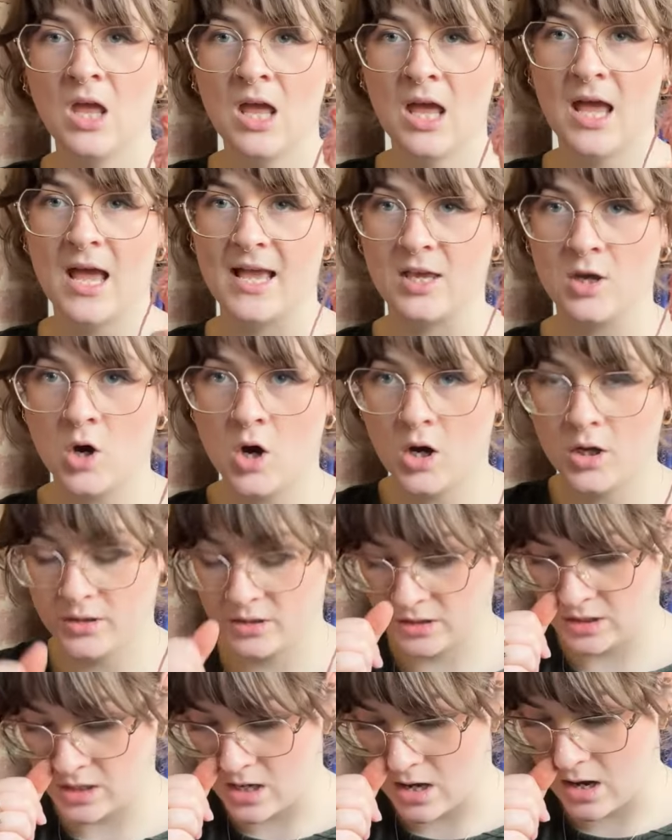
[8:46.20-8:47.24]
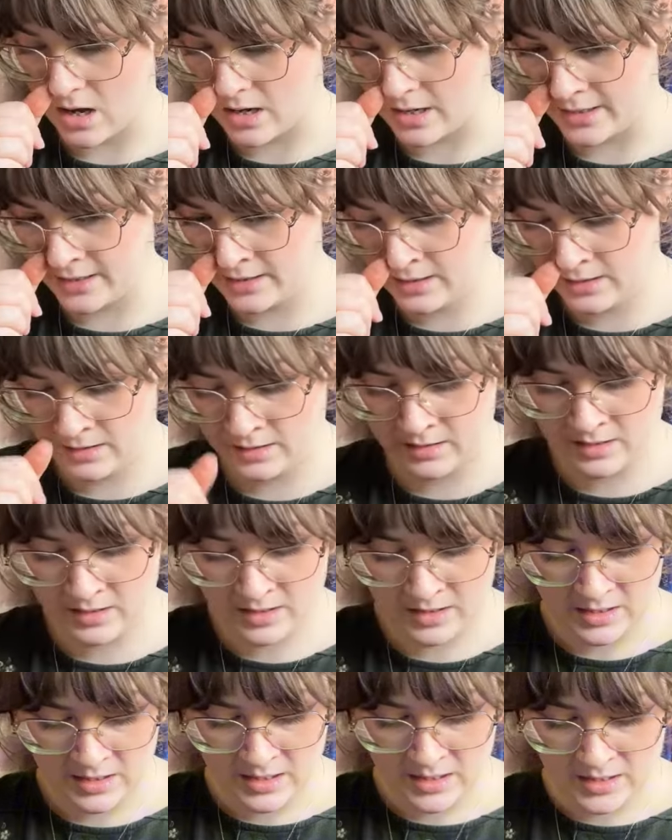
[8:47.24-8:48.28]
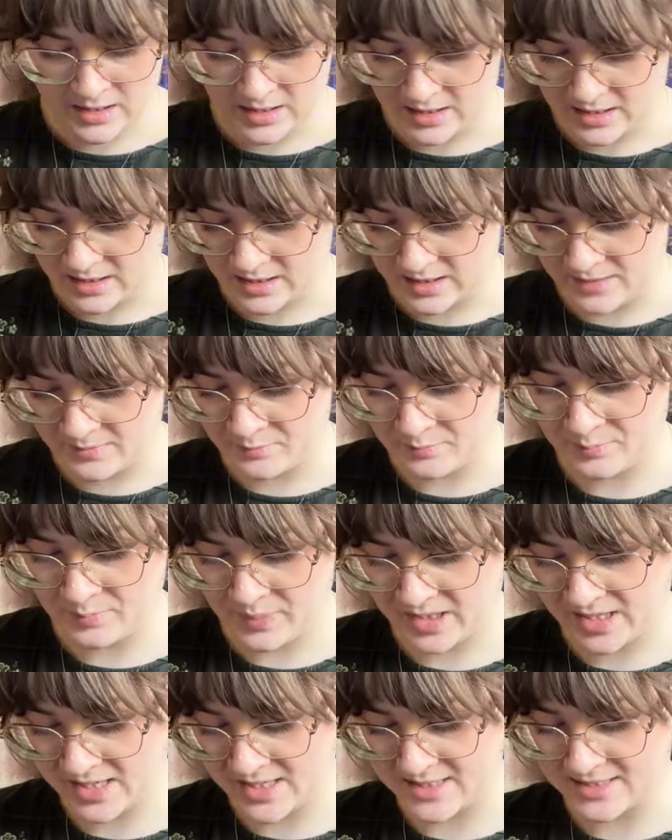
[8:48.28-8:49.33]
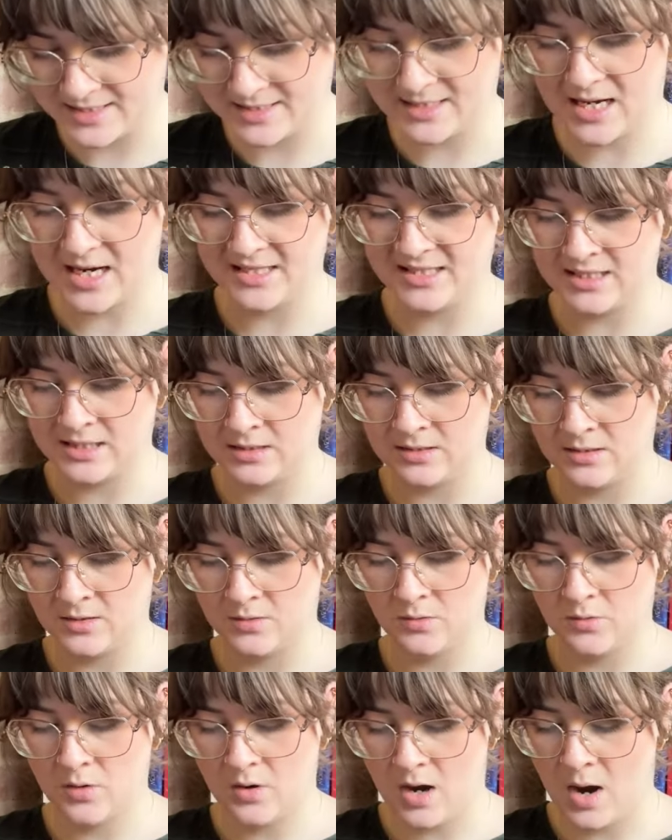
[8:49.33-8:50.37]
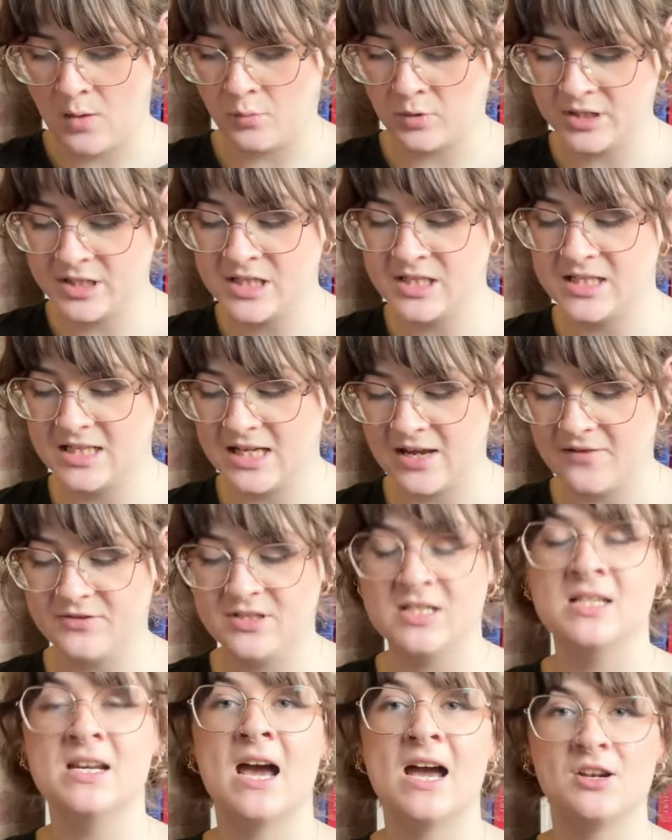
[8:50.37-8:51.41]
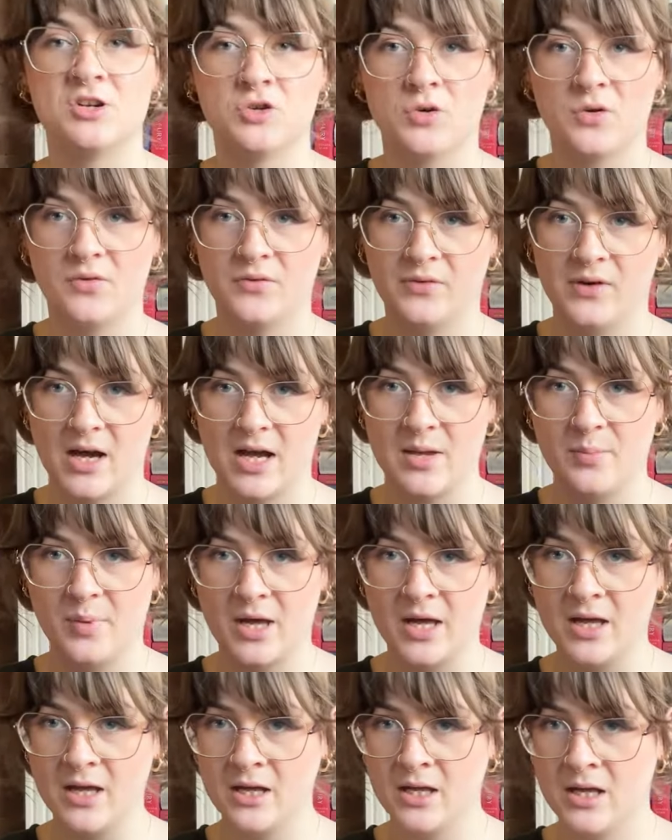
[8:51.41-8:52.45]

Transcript: a cotton yarn because I wanted to gift a natural fibre,